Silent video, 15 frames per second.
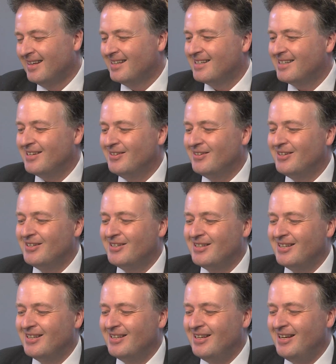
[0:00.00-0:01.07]
So that
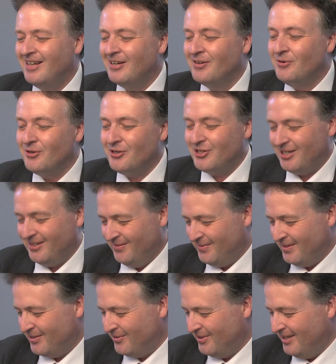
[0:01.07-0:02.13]
uh, in an auction
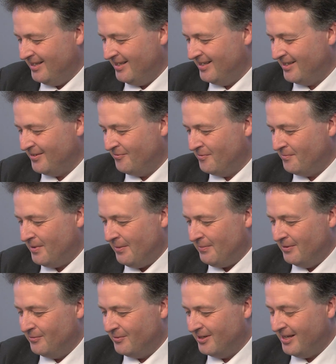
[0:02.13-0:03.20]
between different
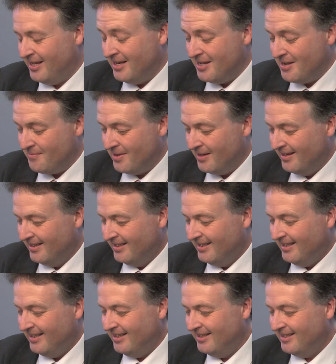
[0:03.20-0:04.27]
people who want helium,
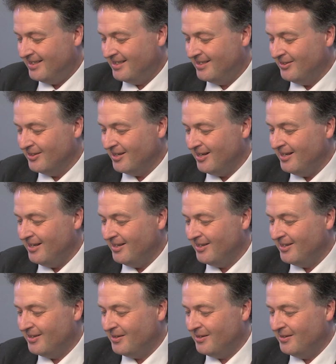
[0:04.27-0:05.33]
it's not clear
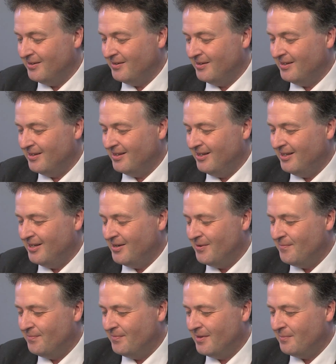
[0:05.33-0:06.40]
that the, the,
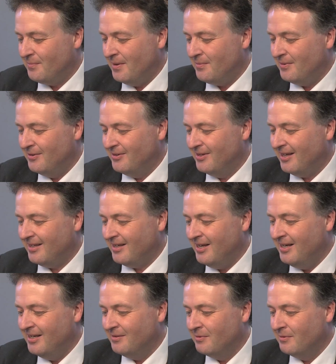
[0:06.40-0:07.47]
um, the people who get the
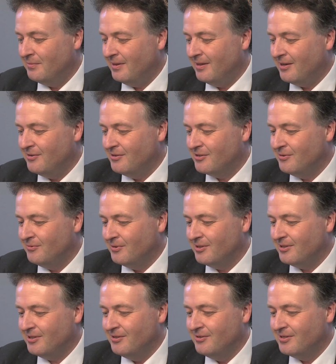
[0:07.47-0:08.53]
helium would be those who
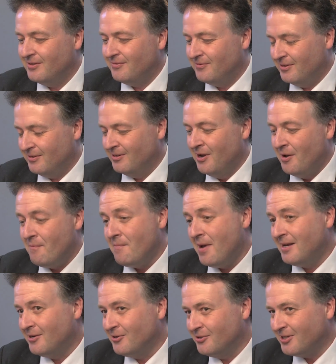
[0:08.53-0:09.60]
want to use it for
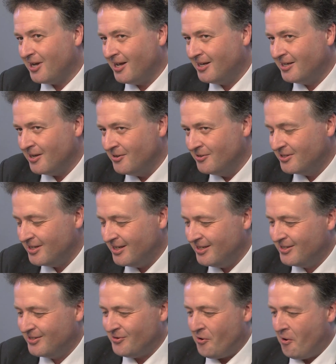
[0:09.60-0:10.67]
medical
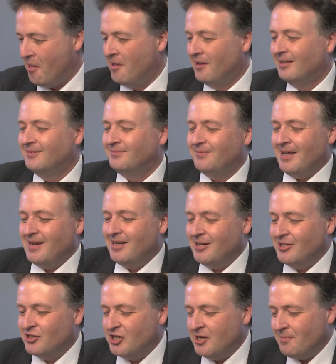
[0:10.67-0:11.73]
diagnosis or
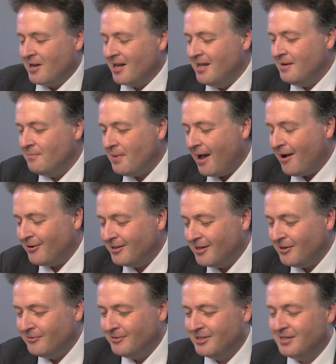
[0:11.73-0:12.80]
making cheap, clean power.
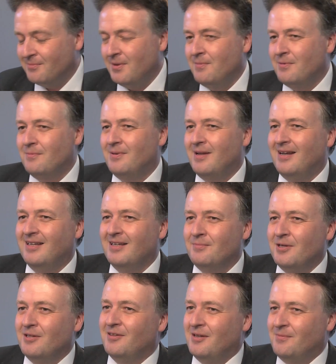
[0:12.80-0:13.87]
No, it's the people planning a
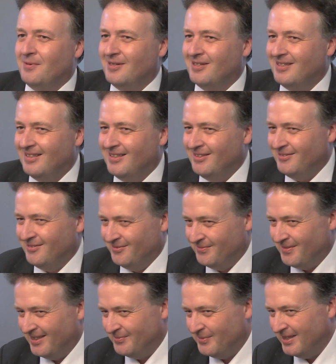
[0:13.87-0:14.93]
birthday party who
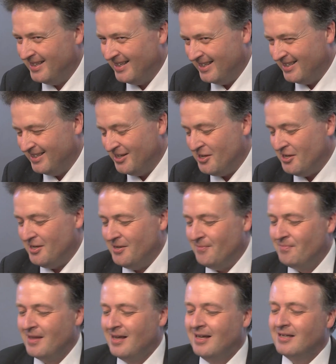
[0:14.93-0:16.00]
might be getting the helium.
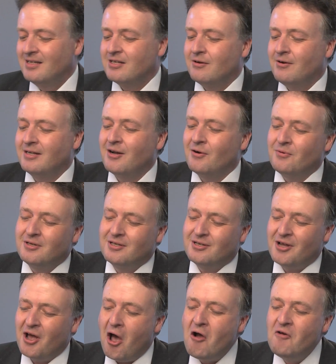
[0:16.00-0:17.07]
So I don't want
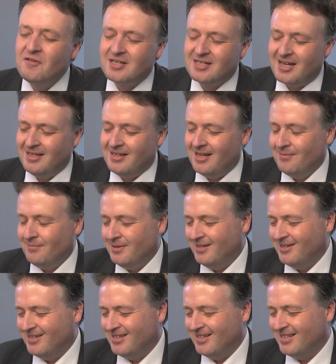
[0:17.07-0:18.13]
to overstate that
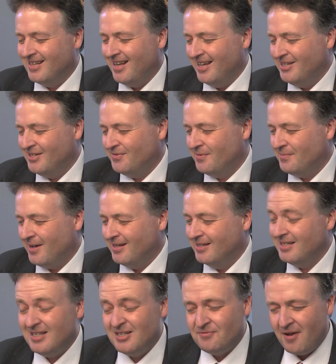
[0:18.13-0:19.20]
because the slice for
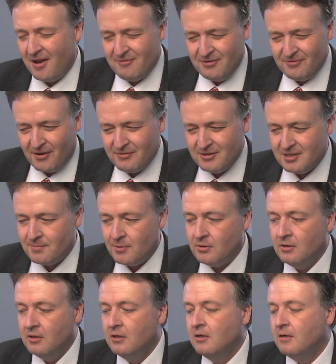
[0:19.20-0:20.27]
parties is very, very small,
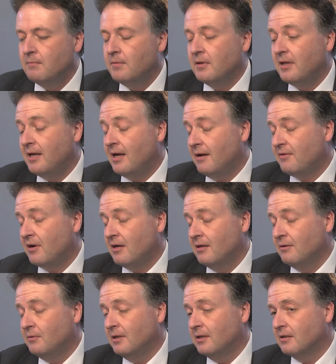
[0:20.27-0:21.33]
but they have a
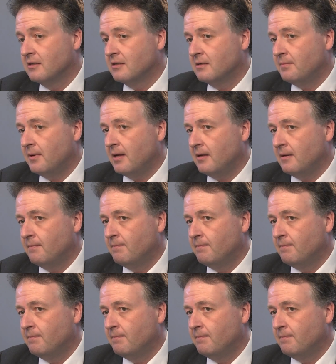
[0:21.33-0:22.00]
high willingness to pay.